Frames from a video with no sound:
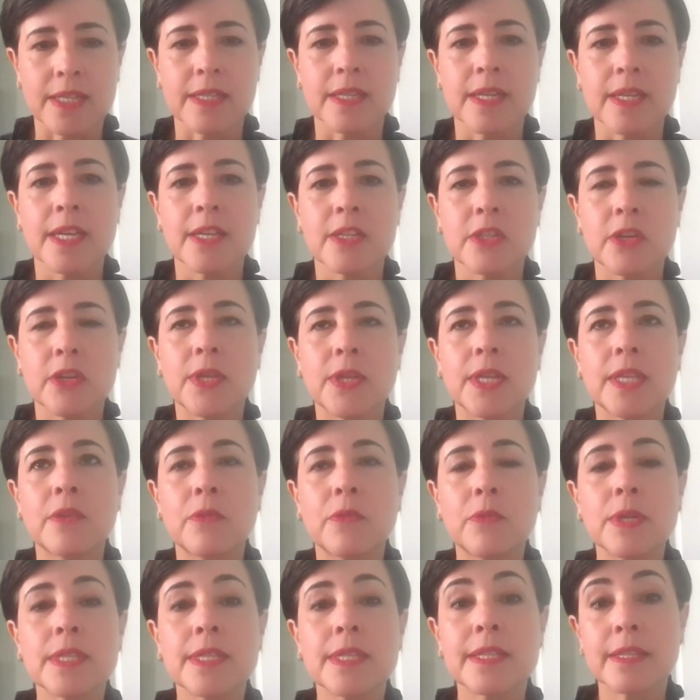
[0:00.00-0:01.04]
So I think
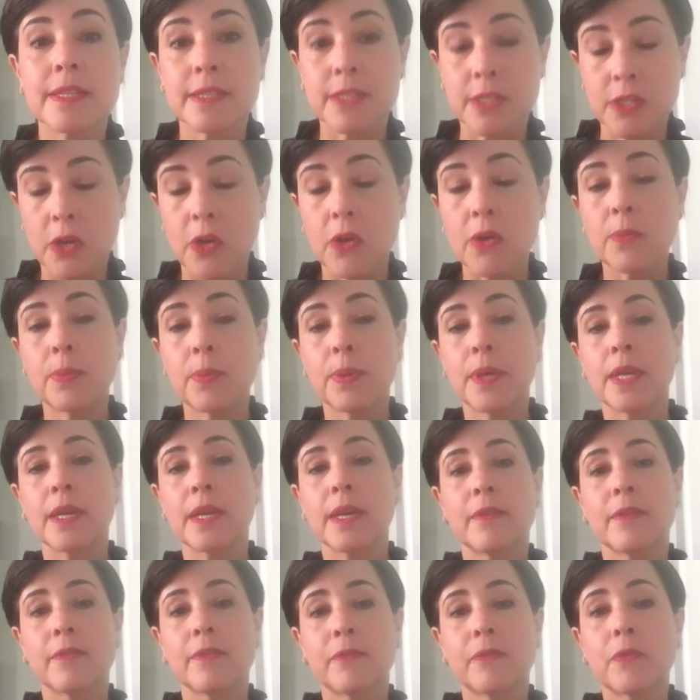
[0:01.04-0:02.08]
there is scope
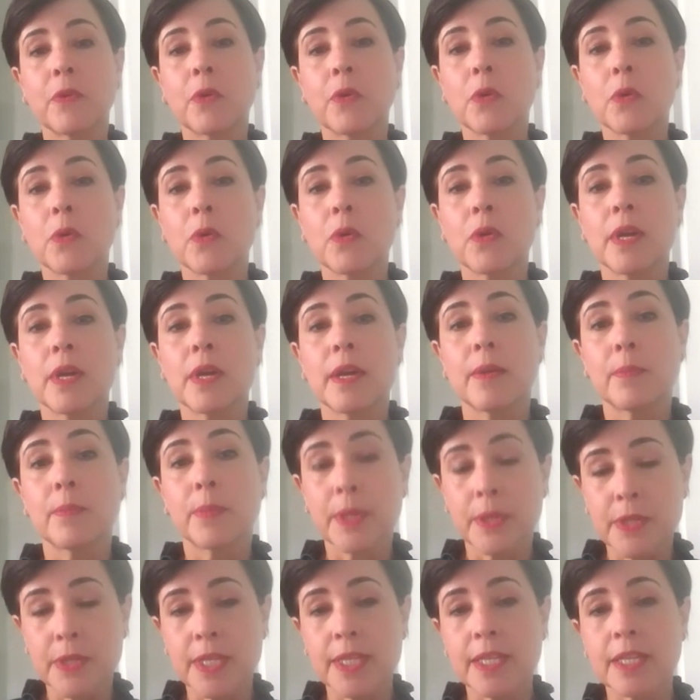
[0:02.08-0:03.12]
for
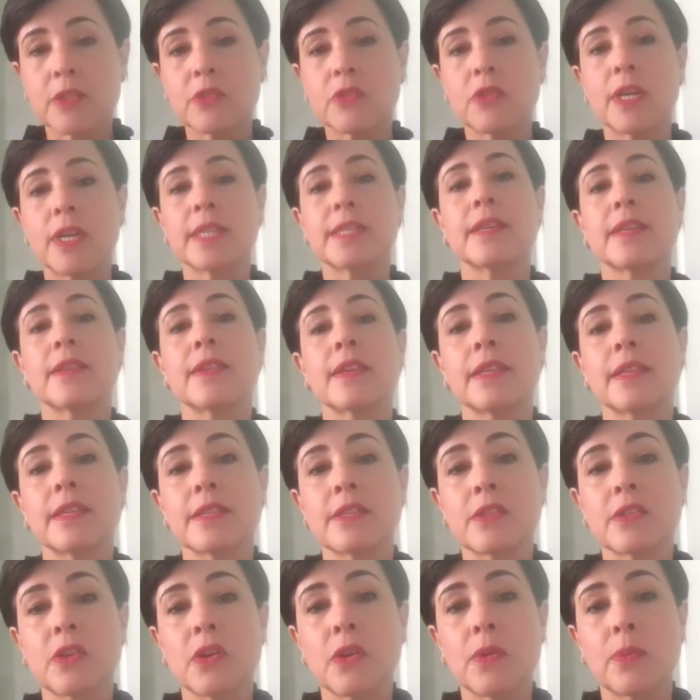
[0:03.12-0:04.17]
building that trust. I think
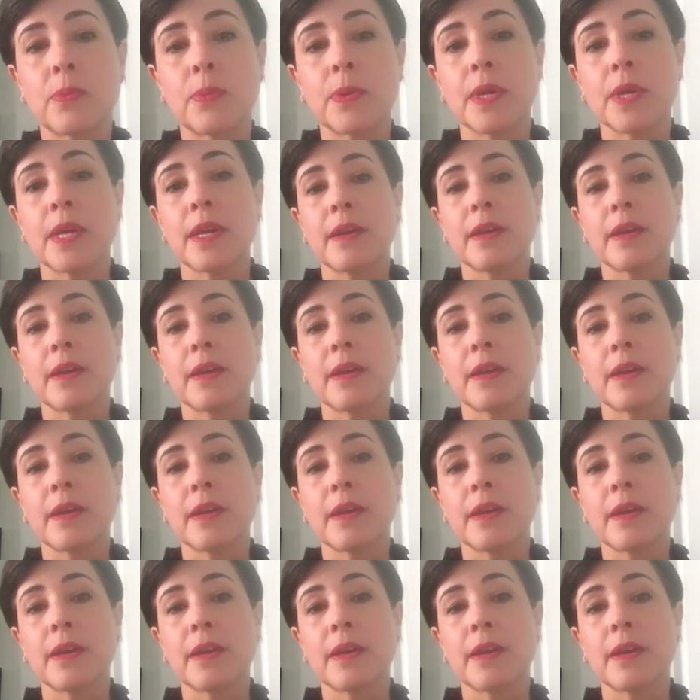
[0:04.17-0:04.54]
there's scope.